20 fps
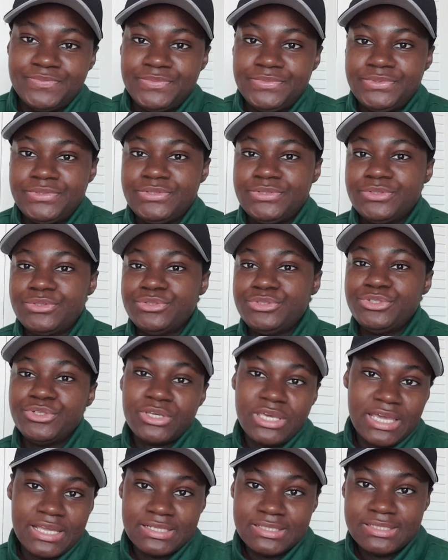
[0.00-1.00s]
So you
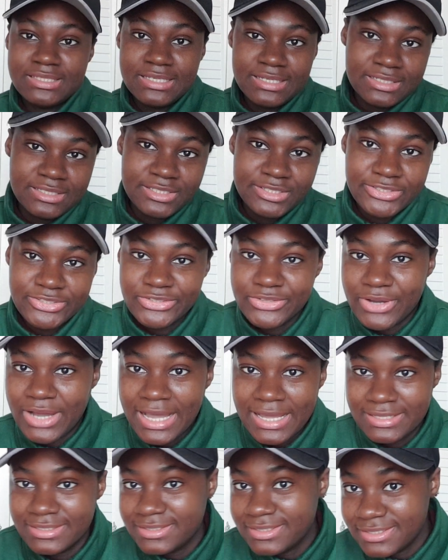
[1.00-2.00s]
can teach. So
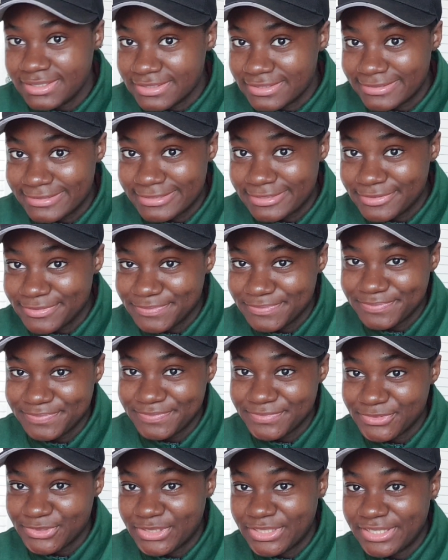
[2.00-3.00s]
I teach.
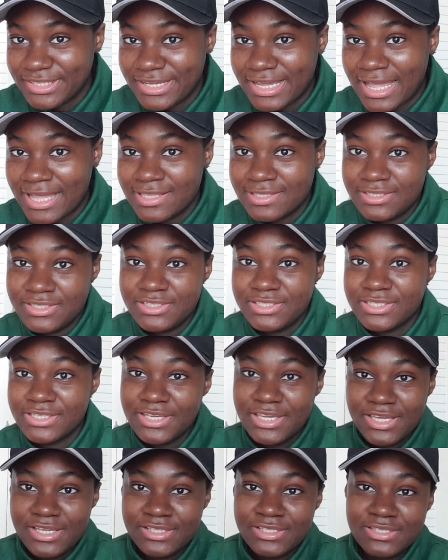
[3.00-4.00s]
Okay, I teach
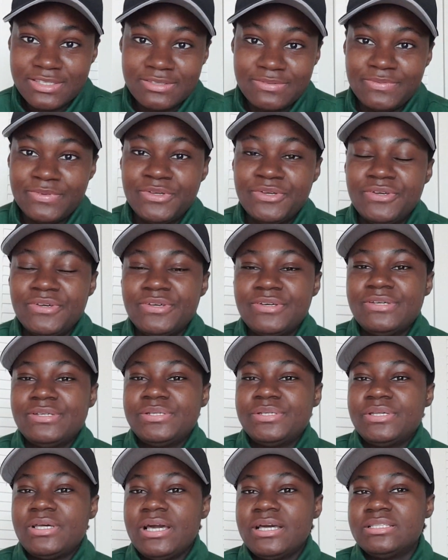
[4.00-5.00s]
kids
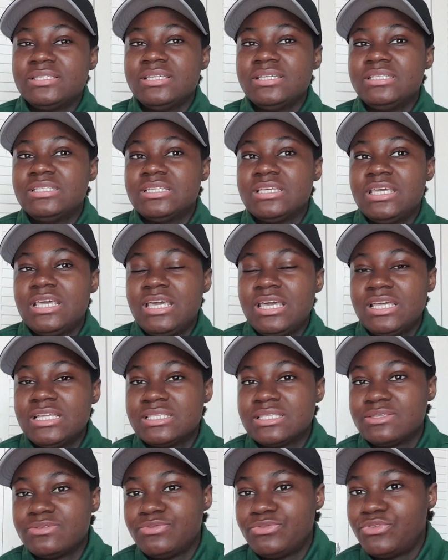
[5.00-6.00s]
I teach
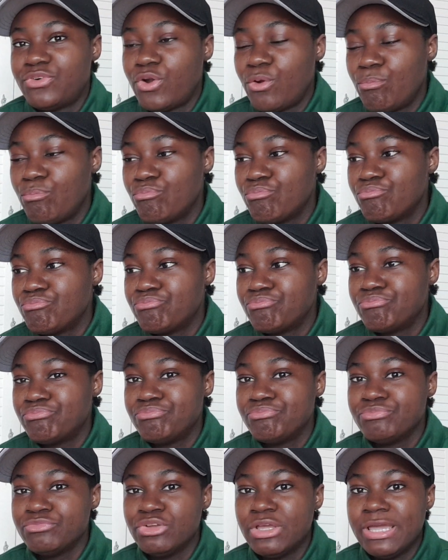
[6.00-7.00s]
kids
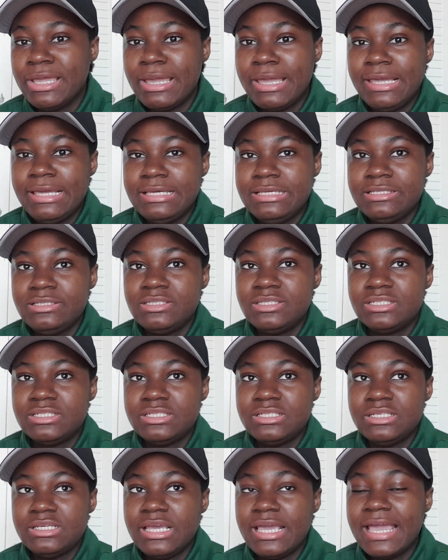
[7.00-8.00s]
from
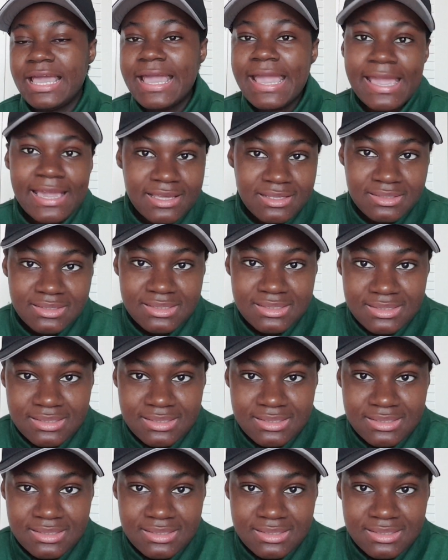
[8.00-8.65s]
age 8